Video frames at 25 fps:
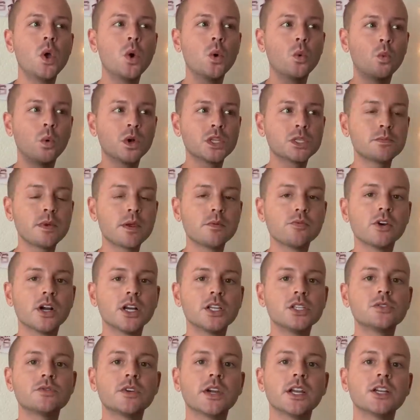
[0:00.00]
what's my
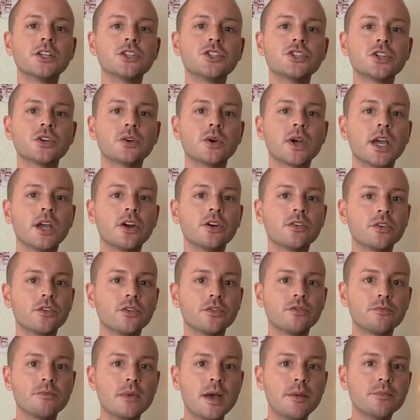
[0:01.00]
price range, okay, or
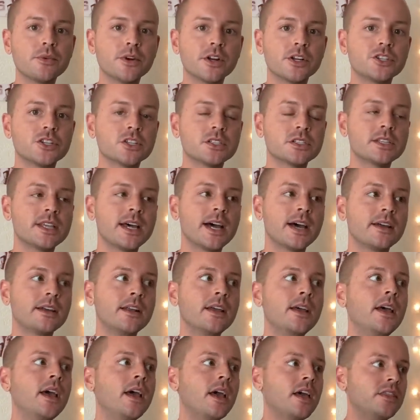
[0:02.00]
remembering just that,
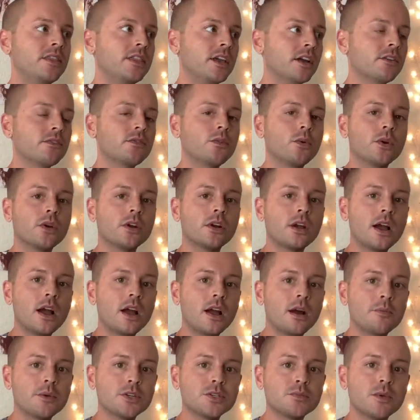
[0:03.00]
and therefore,
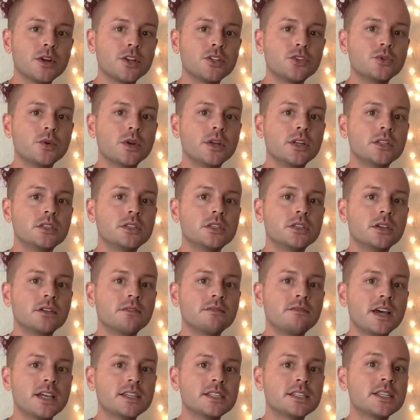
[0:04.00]
how much money do I need to
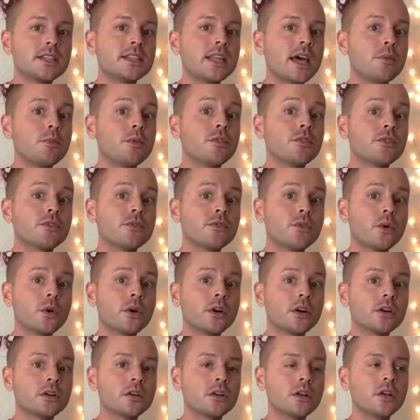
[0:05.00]
invest in that moving
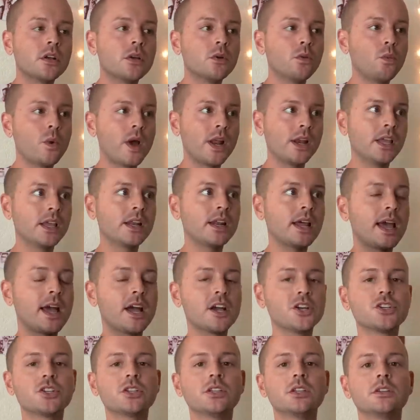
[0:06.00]
forward? When can I
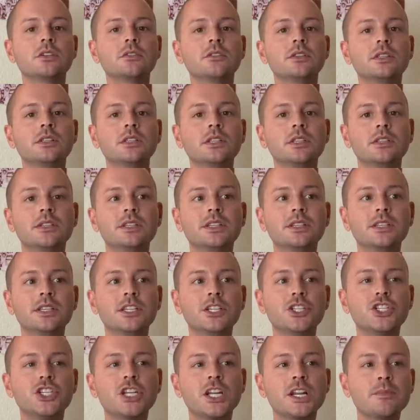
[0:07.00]
actually
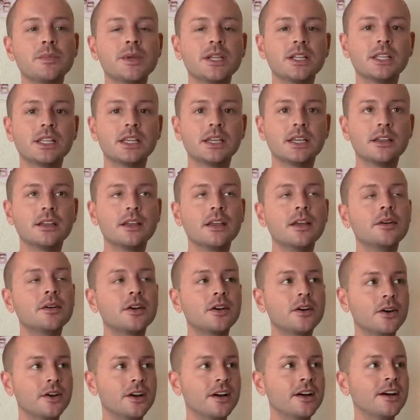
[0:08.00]
legitimately,
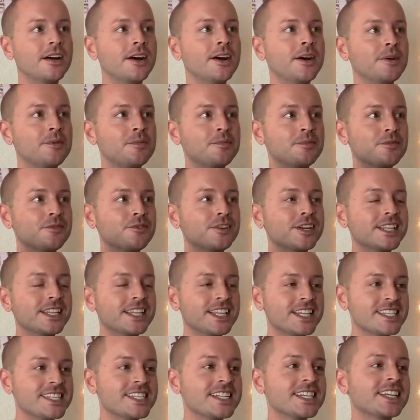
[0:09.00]

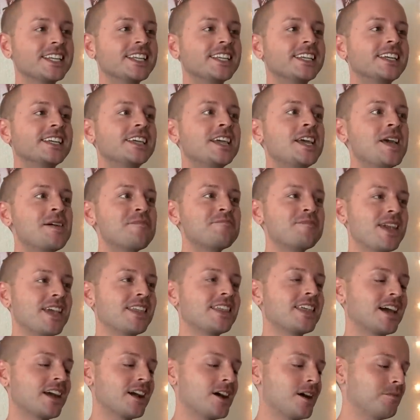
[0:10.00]
realistically make
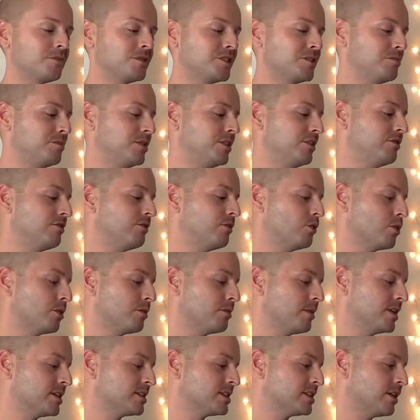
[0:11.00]
that come to be for
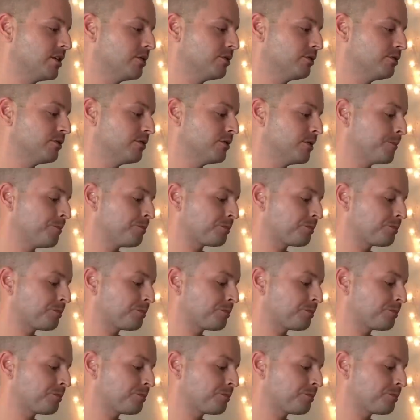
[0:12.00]
myself?